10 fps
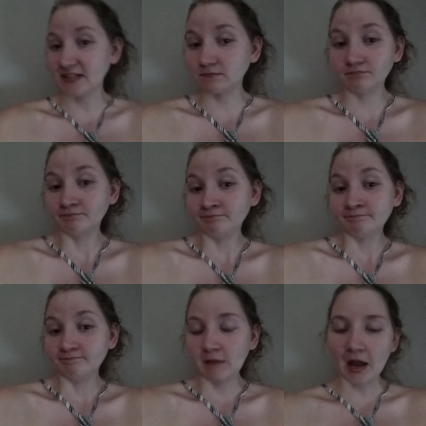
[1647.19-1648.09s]
that
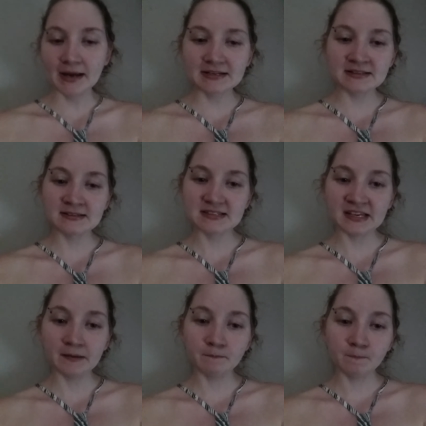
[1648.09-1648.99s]
I didn't
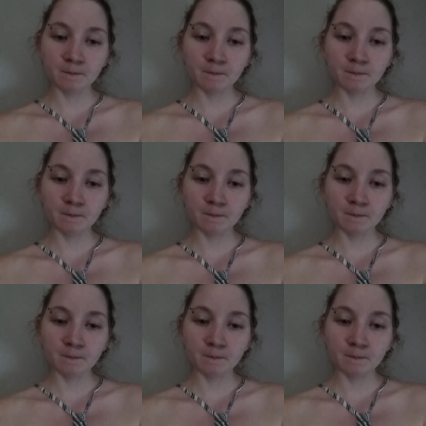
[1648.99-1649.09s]
sleep.